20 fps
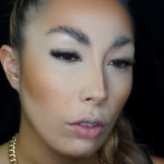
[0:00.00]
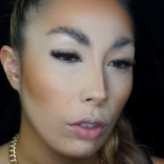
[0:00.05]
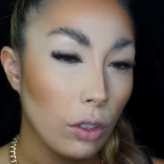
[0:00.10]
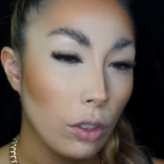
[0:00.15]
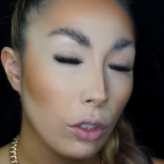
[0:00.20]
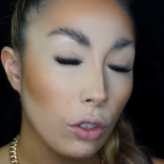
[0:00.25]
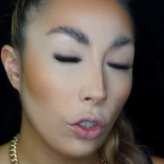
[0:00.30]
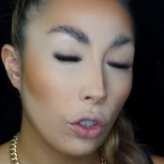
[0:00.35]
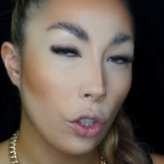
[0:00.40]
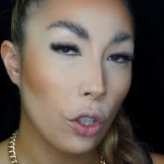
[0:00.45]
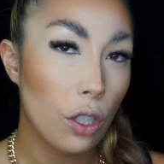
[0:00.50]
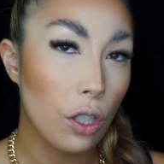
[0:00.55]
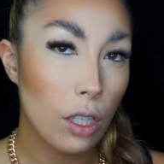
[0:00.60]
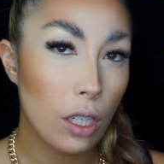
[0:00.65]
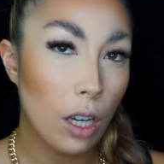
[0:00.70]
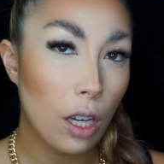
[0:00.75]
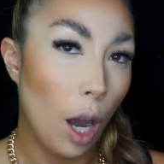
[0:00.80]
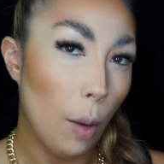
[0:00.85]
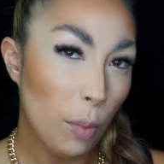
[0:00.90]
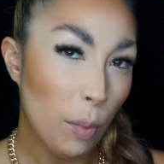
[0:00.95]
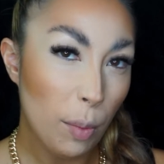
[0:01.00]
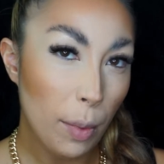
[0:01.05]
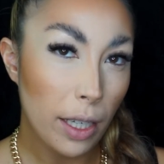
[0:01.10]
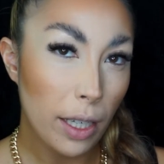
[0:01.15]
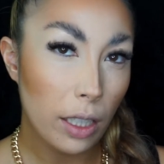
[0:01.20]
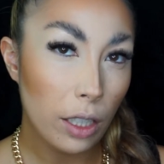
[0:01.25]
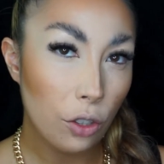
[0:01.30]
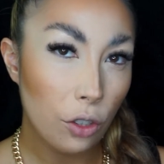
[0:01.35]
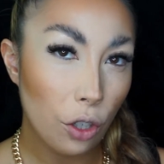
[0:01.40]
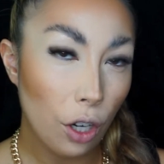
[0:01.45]
just
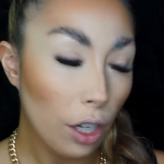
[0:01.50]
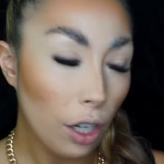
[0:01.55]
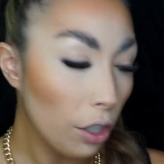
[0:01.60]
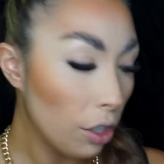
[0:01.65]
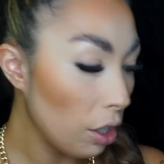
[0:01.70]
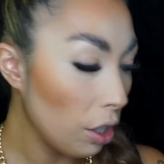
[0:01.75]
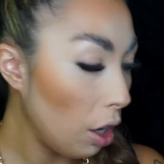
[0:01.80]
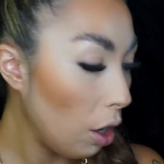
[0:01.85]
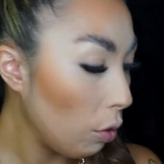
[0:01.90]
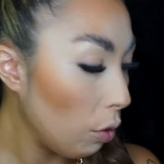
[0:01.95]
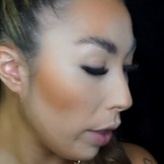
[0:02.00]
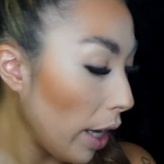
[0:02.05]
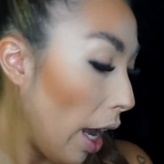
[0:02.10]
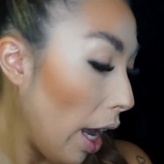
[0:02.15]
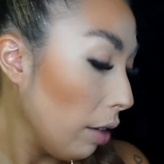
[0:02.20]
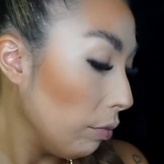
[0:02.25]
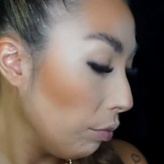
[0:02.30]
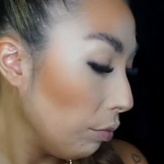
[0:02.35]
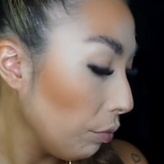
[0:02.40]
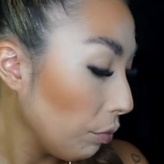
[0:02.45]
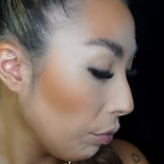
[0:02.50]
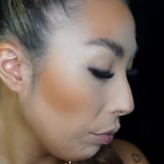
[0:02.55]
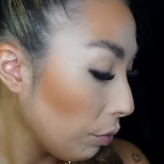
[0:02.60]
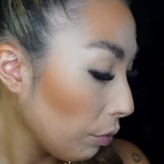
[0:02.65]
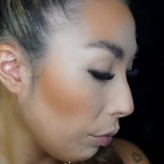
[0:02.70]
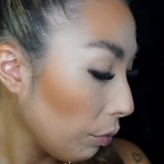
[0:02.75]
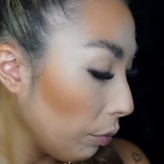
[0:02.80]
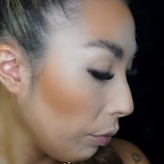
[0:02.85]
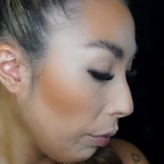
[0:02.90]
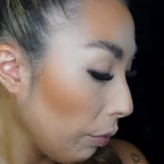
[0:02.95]
complement each other. So yeah,
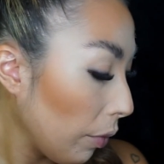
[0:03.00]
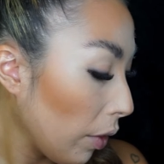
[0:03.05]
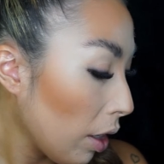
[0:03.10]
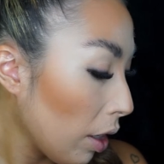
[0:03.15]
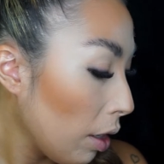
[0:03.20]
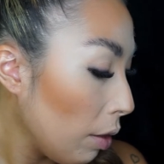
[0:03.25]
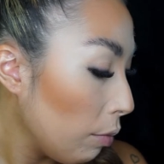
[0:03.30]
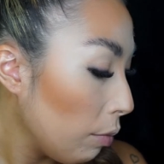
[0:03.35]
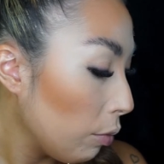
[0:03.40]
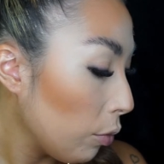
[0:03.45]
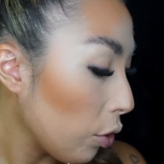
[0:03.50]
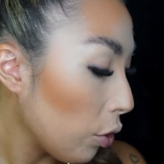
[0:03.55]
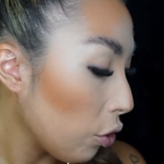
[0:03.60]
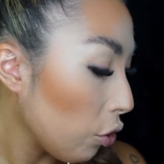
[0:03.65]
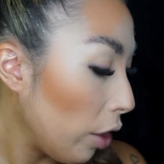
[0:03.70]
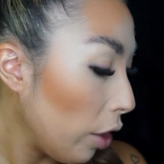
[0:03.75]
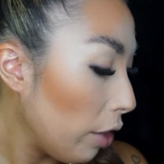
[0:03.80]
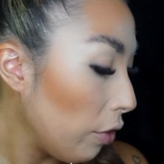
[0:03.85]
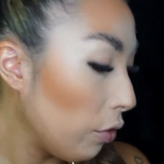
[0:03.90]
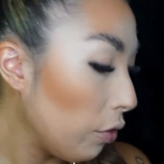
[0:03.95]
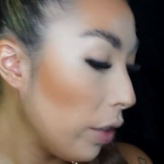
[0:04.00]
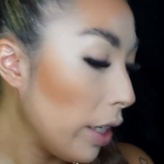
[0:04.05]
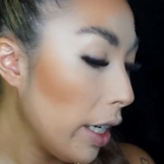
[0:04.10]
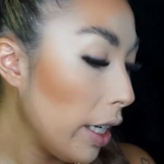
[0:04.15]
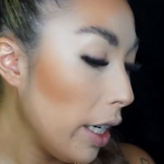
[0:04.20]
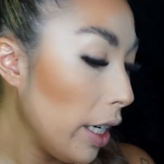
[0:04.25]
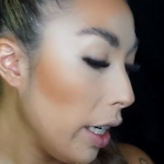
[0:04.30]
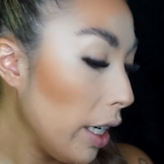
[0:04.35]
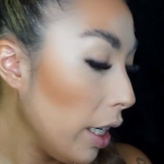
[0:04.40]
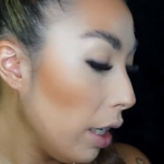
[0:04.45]
just trying to
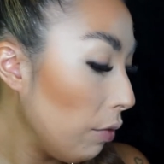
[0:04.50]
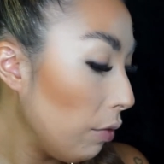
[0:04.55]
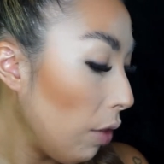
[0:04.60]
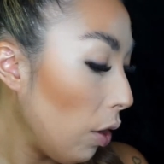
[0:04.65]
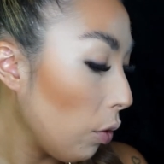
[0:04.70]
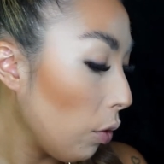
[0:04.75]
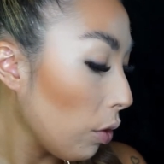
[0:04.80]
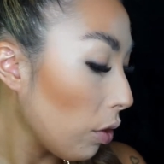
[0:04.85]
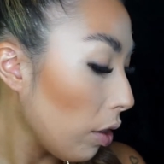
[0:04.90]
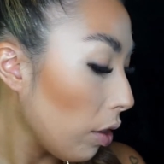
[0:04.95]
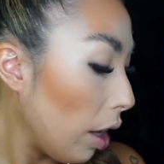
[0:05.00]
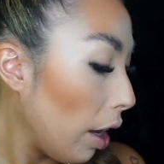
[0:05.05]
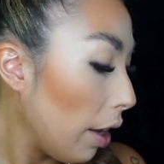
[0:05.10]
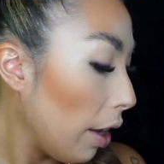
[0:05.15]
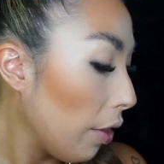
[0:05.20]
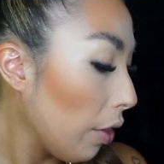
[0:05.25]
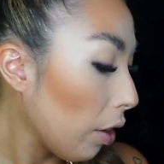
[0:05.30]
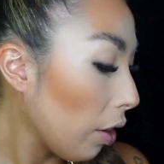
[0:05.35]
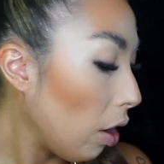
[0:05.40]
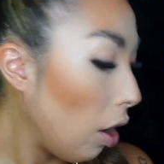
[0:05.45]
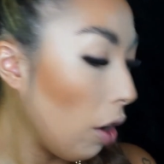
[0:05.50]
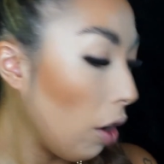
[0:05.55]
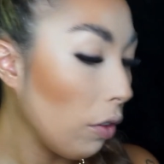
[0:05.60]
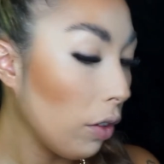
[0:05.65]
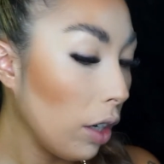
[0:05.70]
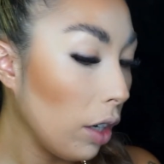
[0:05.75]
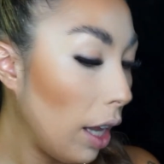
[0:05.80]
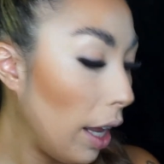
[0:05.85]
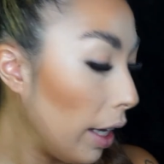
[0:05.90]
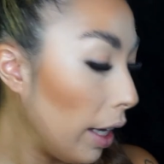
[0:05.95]
really focus that in the
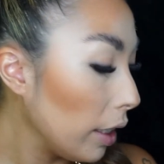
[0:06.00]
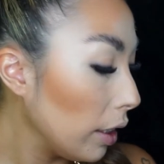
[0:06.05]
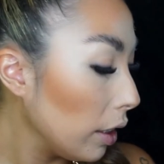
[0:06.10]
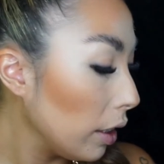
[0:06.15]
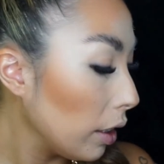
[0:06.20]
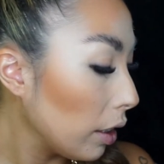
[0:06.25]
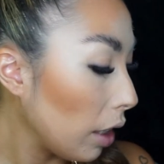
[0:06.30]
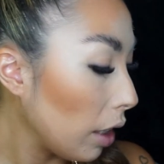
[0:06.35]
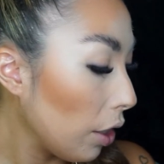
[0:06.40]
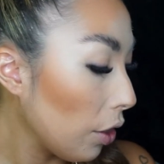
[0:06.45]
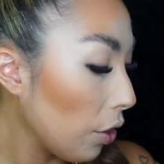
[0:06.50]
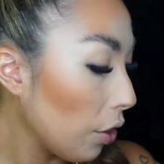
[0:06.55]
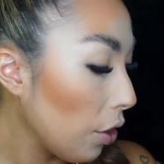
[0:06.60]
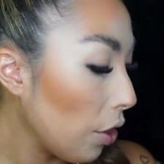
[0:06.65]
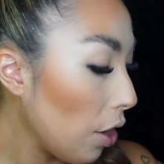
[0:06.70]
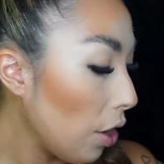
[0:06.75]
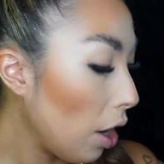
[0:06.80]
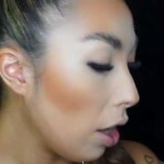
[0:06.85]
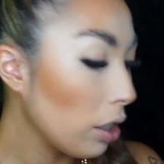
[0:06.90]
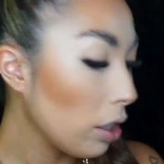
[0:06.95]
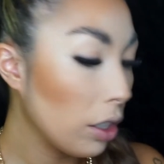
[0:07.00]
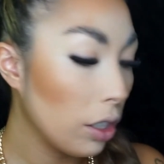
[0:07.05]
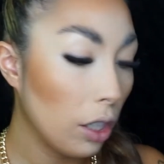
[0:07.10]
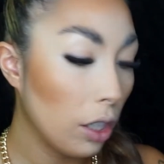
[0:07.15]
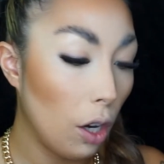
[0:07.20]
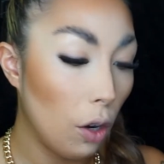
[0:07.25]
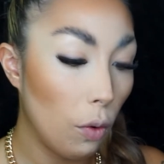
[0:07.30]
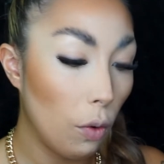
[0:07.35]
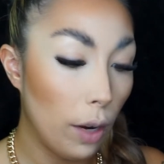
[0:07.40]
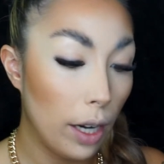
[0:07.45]
coral and not
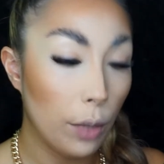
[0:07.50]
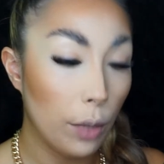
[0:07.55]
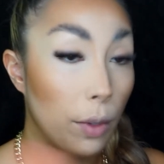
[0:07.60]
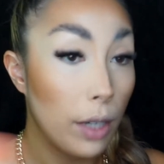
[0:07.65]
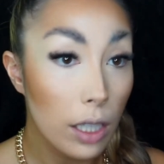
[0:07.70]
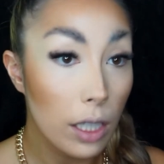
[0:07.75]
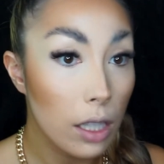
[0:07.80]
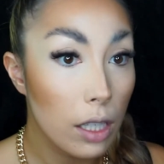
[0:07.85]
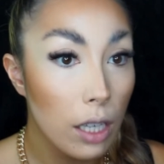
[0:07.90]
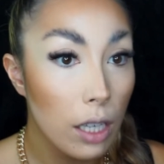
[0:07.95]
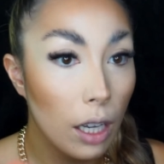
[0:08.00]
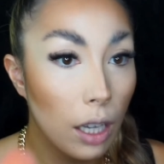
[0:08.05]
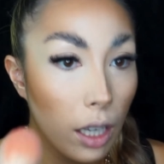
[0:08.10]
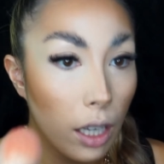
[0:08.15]
go anywhere else. I'm